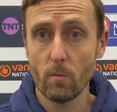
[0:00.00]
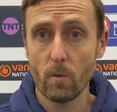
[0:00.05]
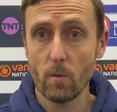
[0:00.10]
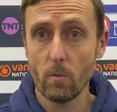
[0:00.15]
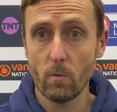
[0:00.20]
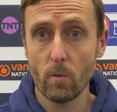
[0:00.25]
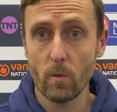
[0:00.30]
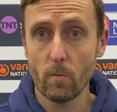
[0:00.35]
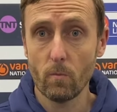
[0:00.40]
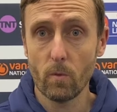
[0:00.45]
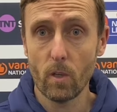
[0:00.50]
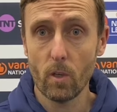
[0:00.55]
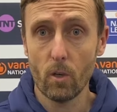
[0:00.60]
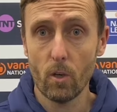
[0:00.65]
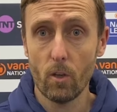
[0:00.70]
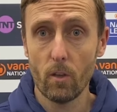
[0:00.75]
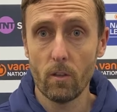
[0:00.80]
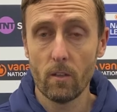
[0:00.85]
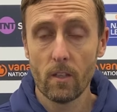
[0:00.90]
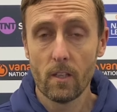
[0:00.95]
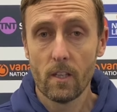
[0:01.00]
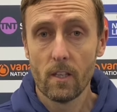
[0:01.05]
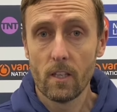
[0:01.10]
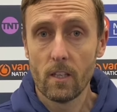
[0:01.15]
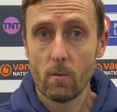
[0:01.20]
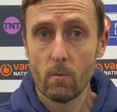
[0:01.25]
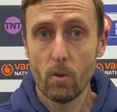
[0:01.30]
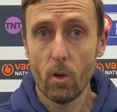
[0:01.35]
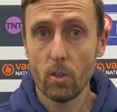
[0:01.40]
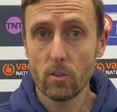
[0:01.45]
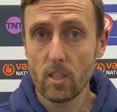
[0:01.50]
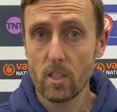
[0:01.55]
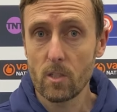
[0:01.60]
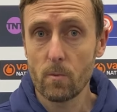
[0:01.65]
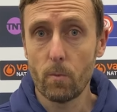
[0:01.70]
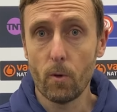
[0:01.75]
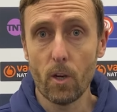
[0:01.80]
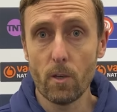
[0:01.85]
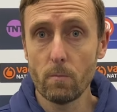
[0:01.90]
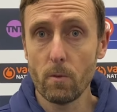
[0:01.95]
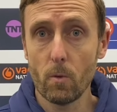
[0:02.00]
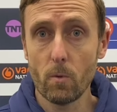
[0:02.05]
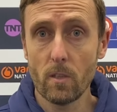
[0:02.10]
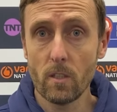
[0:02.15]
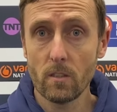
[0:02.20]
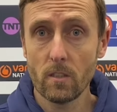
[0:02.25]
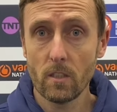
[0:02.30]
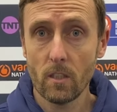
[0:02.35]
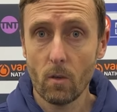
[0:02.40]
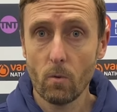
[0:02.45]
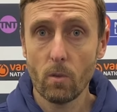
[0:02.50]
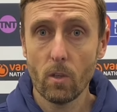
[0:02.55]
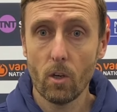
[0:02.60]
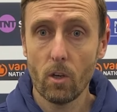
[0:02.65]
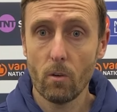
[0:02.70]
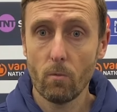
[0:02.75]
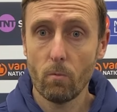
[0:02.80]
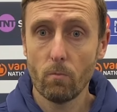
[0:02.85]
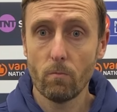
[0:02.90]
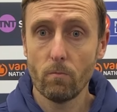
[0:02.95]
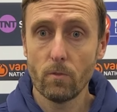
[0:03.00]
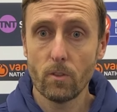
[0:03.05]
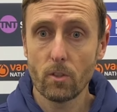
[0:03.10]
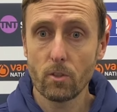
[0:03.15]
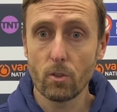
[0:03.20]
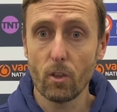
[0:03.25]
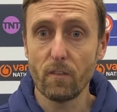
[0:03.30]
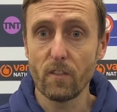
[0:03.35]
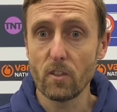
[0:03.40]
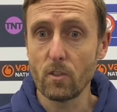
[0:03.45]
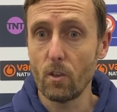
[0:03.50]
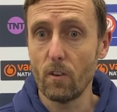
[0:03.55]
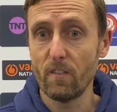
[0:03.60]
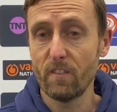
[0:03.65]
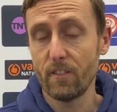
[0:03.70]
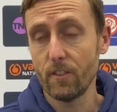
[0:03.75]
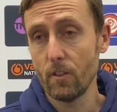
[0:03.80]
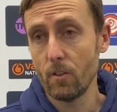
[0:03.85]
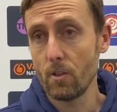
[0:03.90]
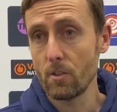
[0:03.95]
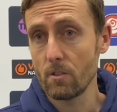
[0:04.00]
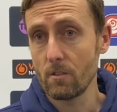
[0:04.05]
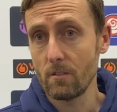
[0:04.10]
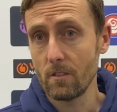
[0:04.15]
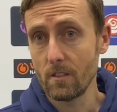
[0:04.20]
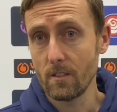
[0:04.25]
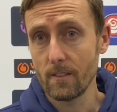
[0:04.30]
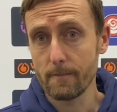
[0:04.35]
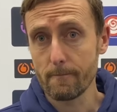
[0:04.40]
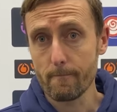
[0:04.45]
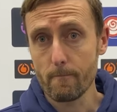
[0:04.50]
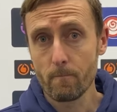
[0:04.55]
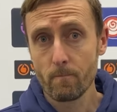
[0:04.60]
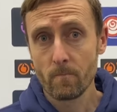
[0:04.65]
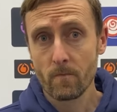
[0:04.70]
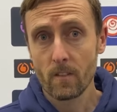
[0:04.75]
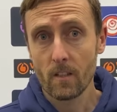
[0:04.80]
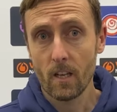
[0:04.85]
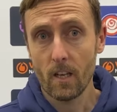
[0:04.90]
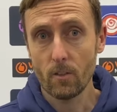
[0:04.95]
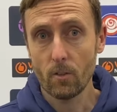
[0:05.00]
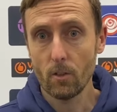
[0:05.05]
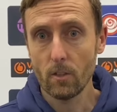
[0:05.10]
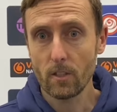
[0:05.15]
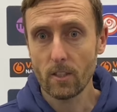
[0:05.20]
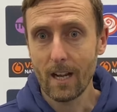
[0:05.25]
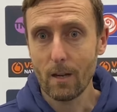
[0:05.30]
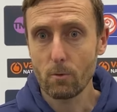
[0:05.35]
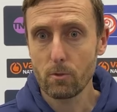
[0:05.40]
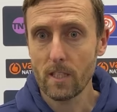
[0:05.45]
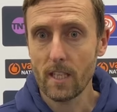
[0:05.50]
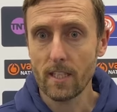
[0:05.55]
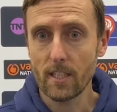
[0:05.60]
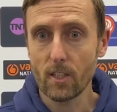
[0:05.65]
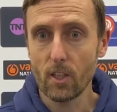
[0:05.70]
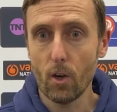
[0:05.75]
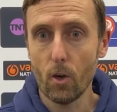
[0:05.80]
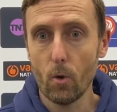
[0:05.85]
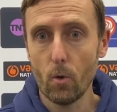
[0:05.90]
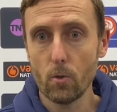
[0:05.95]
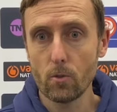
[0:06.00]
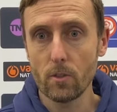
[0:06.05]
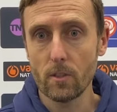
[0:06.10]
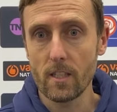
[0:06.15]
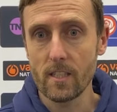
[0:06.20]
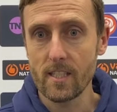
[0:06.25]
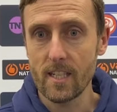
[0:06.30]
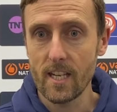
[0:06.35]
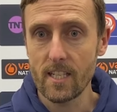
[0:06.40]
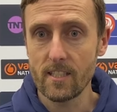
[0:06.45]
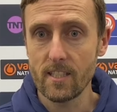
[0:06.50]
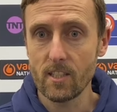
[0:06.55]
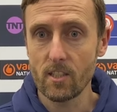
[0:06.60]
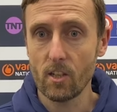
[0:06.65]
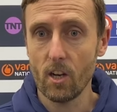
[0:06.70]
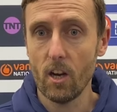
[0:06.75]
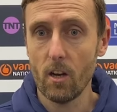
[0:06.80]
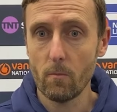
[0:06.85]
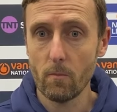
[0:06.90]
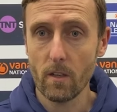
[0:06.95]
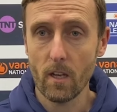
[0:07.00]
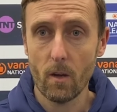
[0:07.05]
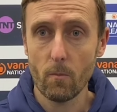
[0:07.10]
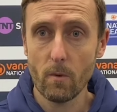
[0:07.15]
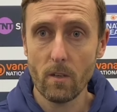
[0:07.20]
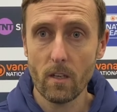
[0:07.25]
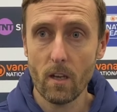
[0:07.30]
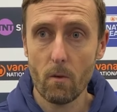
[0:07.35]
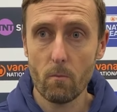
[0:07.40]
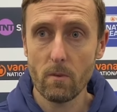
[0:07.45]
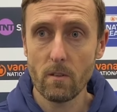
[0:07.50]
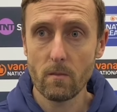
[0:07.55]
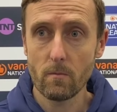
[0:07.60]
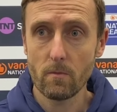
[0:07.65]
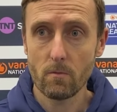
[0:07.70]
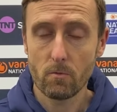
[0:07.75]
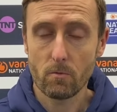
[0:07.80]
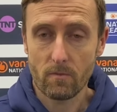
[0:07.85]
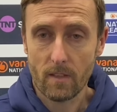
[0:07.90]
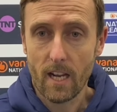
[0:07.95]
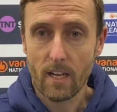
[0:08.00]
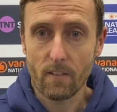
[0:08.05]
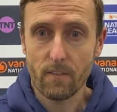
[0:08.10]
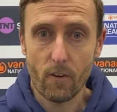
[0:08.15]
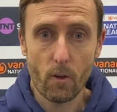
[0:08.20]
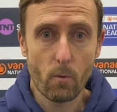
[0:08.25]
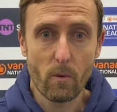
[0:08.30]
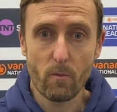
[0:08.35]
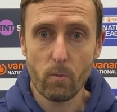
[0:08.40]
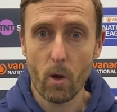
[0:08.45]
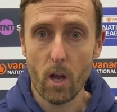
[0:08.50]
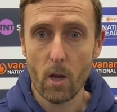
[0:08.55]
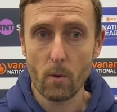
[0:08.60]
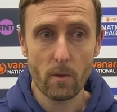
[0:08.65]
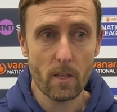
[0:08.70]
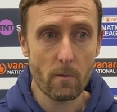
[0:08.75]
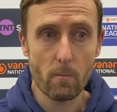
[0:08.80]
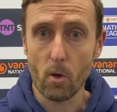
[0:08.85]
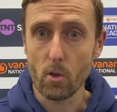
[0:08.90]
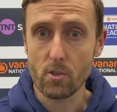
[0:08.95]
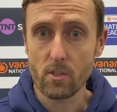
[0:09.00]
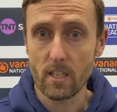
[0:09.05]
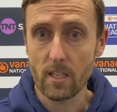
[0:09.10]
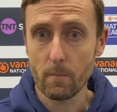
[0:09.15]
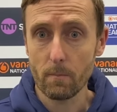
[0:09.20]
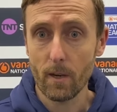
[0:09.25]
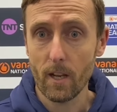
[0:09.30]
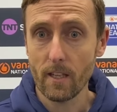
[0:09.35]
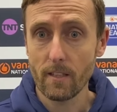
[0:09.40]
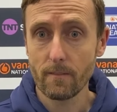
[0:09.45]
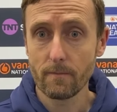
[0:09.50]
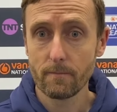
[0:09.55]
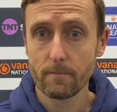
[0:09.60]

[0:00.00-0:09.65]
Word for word: We, we, we all we're all disappointed, but we you know we look at the stuff he's done for us and and all the outstanding goals and assists he's got, and, we, and, we, and we're thankful we've worked with him or seen him play.